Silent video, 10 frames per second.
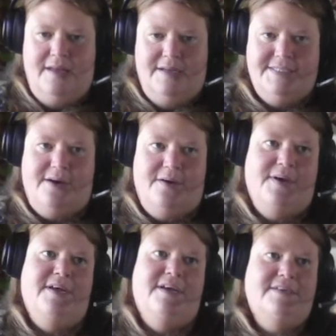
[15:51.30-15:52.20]
So
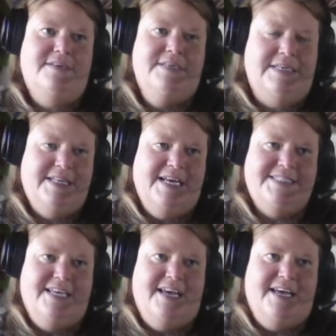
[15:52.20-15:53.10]

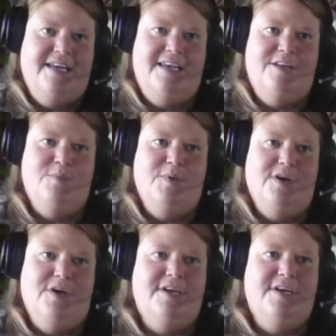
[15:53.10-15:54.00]
that's in
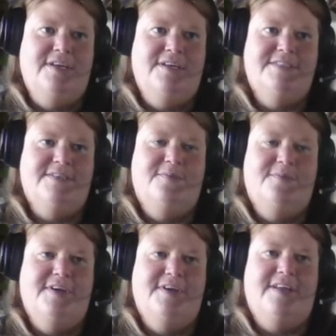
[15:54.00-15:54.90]
Word. So
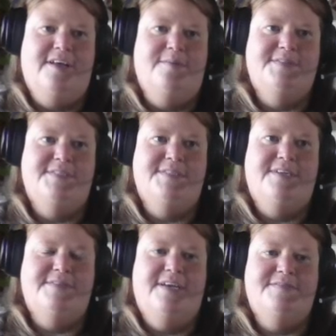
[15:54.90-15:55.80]
hopefully that helps,
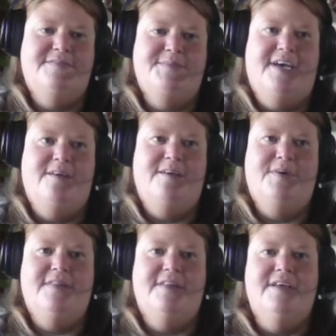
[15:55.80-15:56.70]
save some time
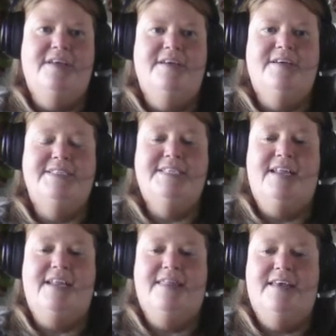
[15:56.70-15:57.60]
with
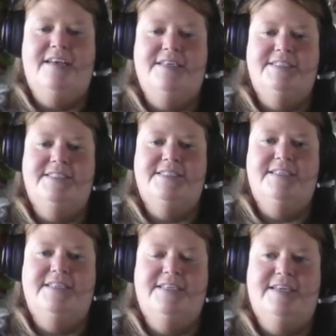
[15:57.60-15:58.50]
citing things.
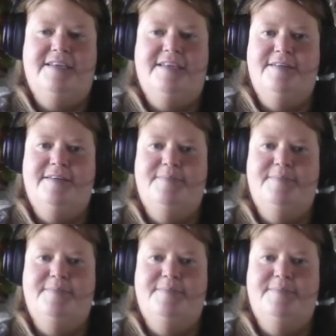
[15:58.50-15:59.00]
Um,